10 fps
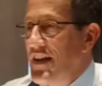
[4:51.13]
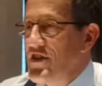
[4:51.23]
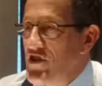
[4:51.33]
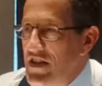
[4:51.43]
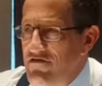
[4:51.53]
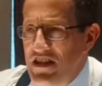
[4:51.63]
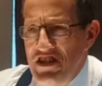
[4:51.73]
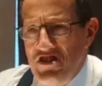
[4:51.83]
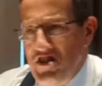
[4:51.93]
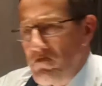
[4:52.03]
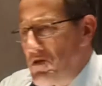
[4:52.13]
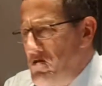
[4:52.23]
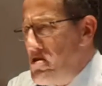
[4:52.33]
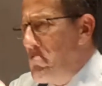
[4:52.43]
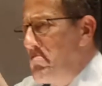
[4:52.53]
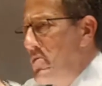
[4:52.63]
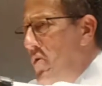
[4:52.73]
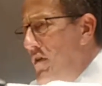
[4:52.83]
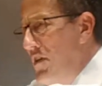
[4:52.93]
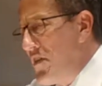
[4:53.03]
Nigeria is going to be number
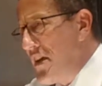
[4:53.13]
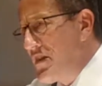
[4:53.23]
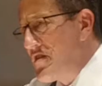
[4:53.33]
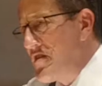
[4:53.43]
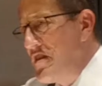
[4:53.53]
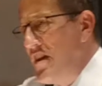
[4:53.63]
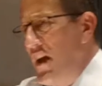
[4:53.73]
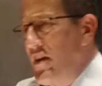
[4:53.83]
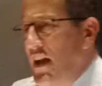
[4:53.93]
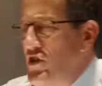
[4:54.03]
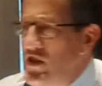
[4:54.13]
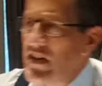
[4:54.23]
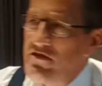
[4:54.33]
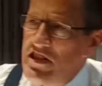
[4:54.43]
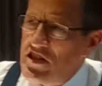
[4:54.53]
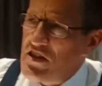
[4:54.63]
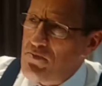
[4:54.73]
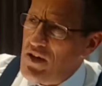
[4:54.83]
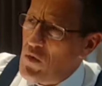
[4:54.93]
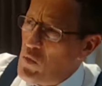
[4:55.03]
one in this. And Nigeria is going
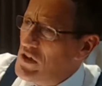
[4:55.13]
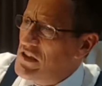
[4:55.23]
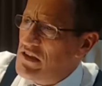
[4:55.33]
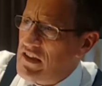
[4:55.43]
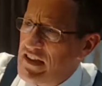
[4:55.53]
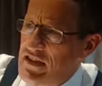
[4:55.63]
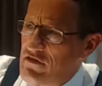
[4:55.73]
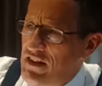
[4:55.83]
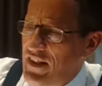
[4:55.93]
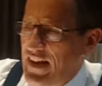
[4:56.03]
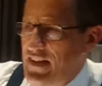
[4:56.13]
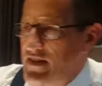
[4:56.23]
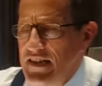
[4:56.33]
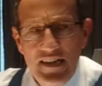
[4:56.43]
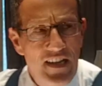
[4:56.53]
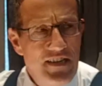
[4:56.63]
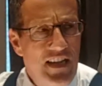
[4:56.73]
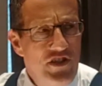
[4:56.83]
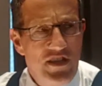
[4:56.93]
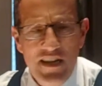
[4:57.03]
to be a world leader in that. And
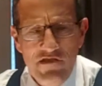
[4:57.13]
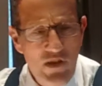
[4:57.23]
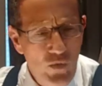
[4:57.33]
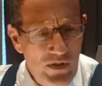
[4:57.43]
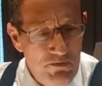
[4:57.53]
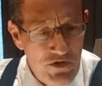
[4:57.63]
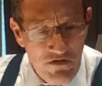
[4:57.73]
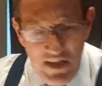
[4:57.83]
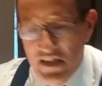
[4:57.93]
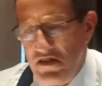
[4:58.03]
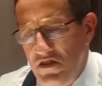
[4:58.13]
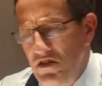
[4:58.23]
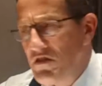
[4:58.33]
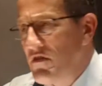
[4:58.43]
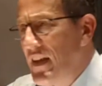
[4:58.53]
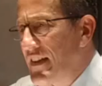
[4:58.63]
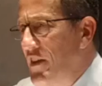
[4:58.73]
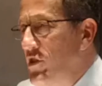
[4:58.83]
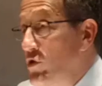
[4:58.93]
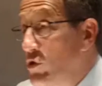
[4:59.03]
Nigeria will do this and do that.
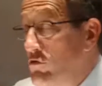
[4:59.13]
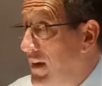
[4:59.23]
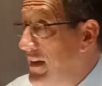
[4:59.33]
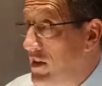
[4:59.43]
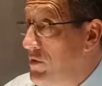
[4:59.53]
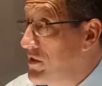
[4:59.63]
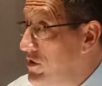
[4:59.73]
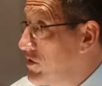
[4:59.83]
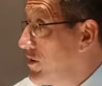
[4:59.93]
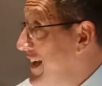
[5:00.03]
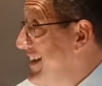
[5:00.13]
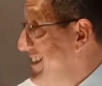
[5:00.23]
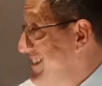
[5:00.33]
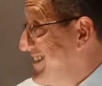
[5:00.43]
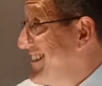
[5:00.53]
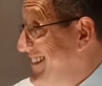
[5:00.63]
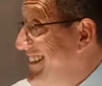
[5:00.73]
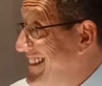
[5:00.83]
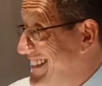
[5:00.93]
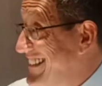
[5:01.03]
And you'd all right go and you'd all go, hey,
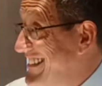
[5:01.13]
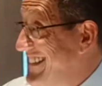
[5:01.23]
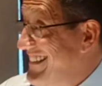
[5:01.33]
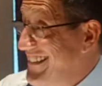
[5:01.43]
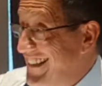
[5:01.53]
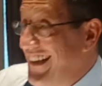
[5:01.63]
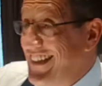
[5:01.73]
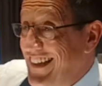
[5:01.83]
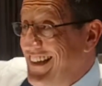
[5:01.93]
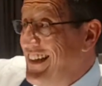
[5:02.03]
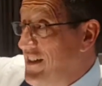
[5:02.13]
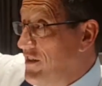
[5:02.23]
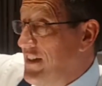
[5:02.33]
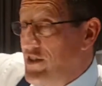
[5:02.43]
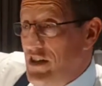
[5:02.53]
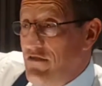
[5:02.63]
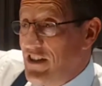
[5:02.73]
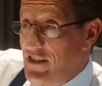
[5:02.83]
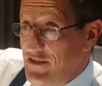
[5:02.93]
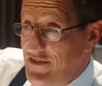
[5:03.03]
yeah, yeah, yeah, go
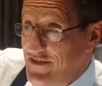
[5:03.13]
Nigeria.